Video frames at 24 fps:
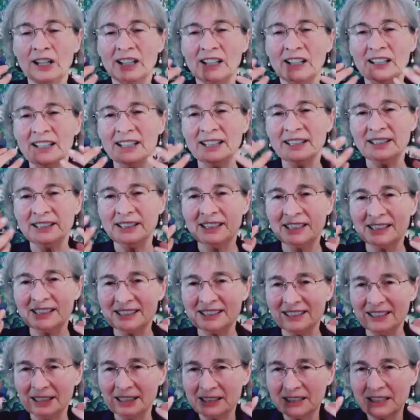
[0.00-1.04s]
and
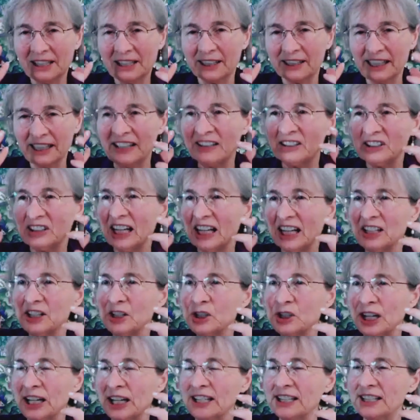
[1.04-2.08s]
it's like
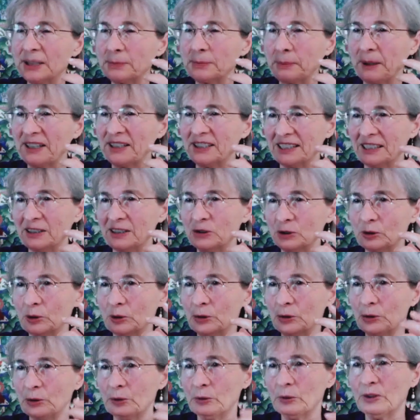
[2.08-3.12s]
intelligence passing
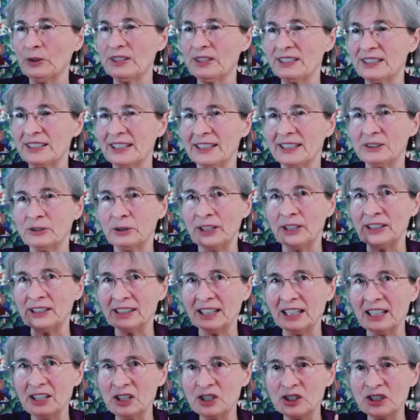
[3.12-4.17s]
through you. It's like the
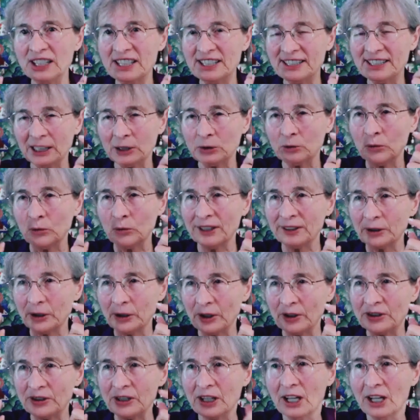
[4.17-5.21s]
intelligence that wants
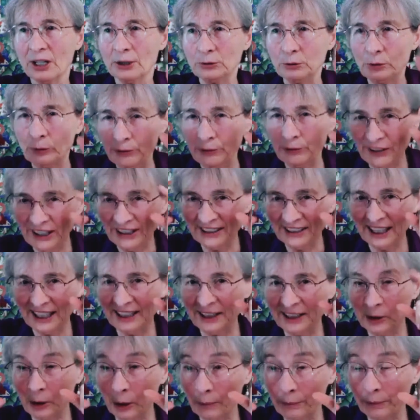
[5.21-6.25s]
us to
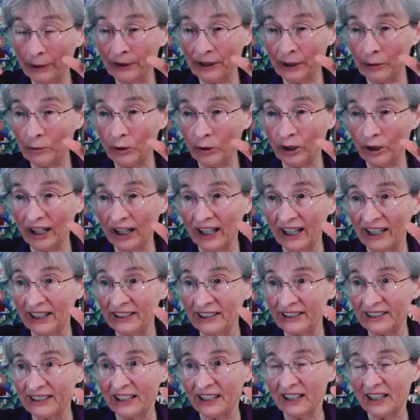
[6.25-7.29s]
finally open our
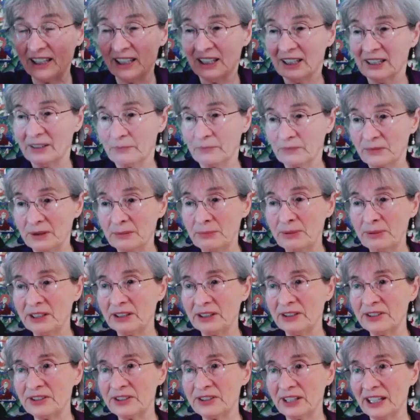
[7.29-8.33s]
eyes,
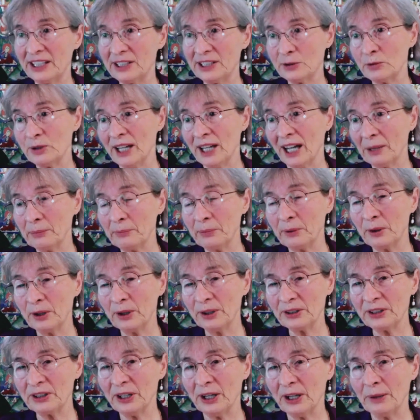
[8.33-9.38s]
because as we are
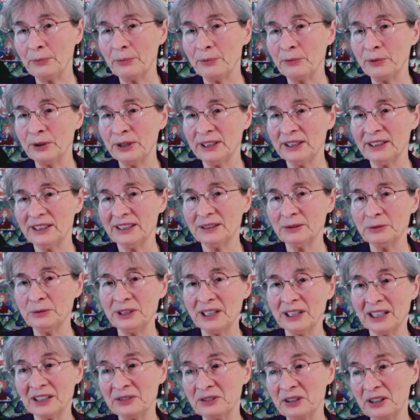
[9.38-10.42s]
brought up, we
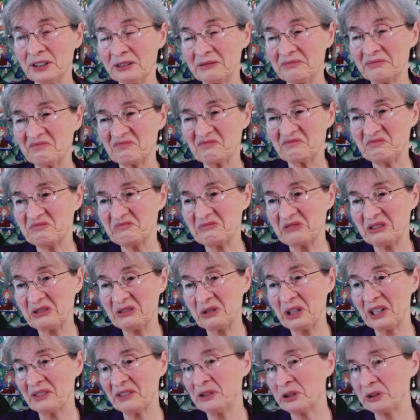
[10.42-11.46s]
have not
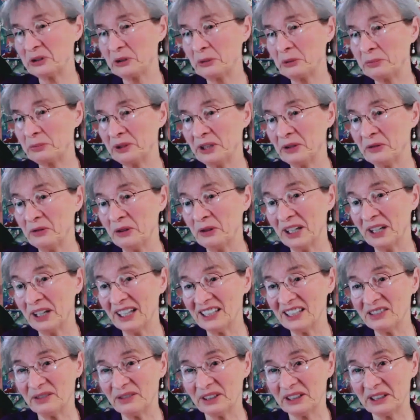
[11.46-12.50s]
opened our
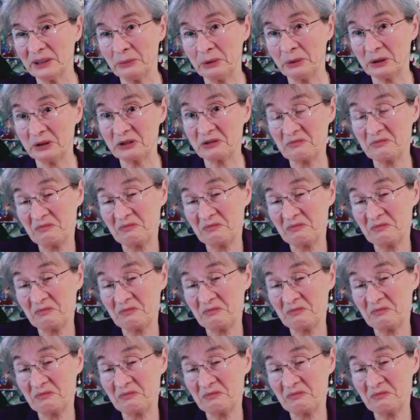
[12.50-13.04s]
eyes very much.